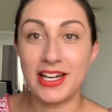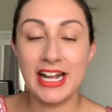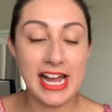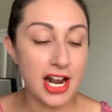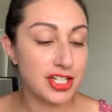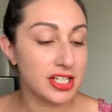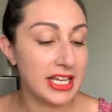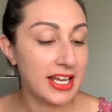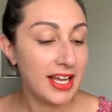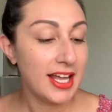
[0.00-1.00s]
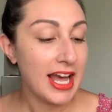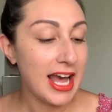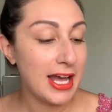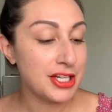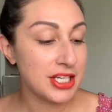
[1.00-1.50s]
I actually
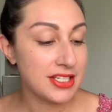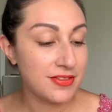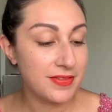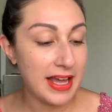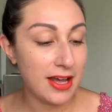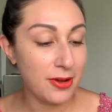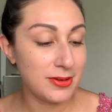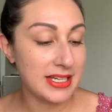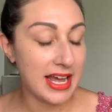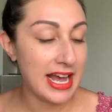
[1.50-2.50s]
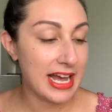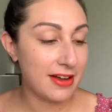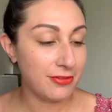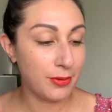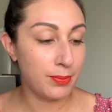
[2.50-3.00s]
just found a
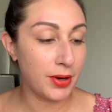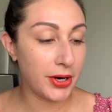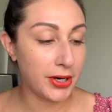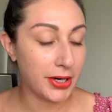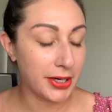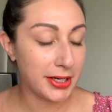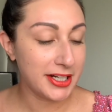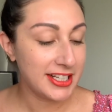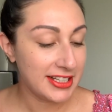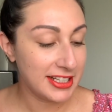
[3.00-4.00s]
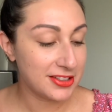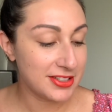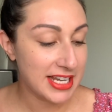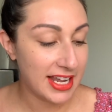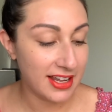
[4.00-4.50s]
half bar the other
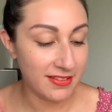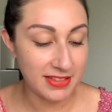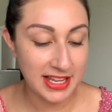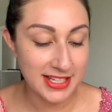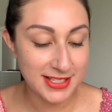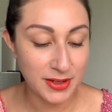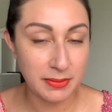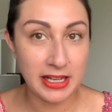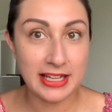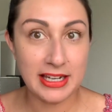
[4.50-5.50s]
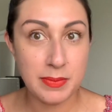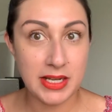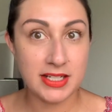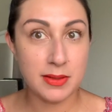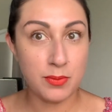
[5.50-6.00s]
day of this, so I'm glad that I
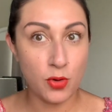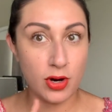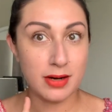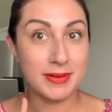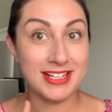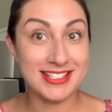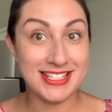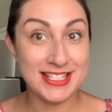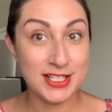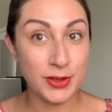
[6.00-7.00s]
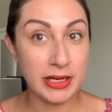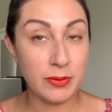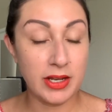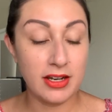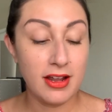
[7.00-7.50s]
picked up more because this is a great
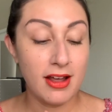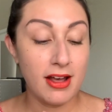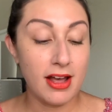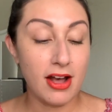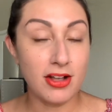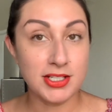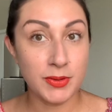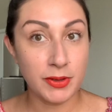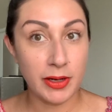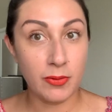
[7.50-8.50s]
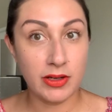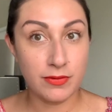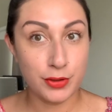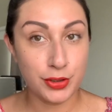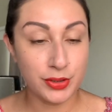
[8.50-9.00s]
one. Also a great one
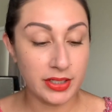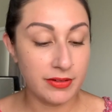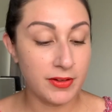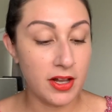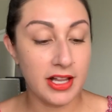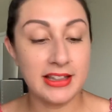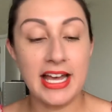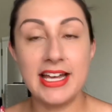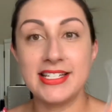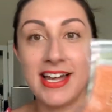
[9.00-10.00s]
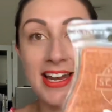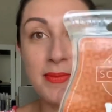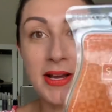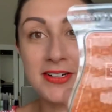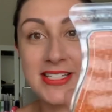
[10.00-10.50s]
for early fall, and that is honey
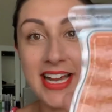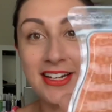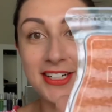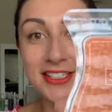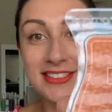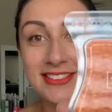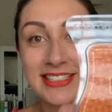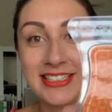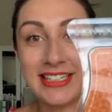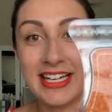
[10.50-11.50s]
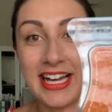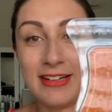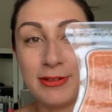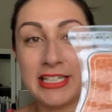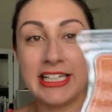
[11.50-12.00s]
pear cider. I
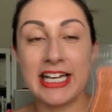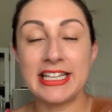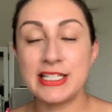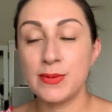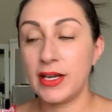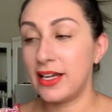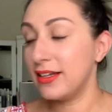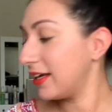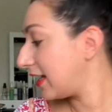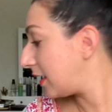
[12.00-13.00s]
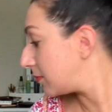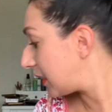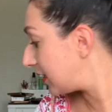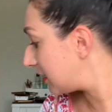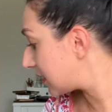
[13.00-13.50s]
really like this one. I
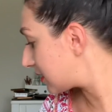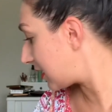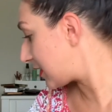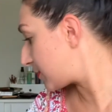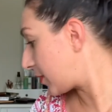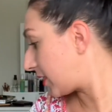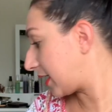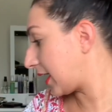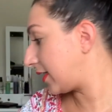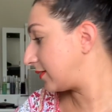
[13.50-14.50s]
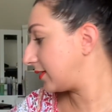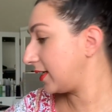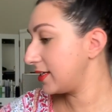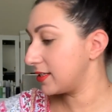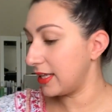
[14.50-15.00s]
think that's the last bar I got. It
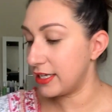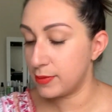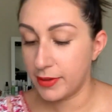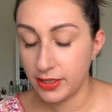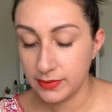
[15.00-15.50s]
is the last bar.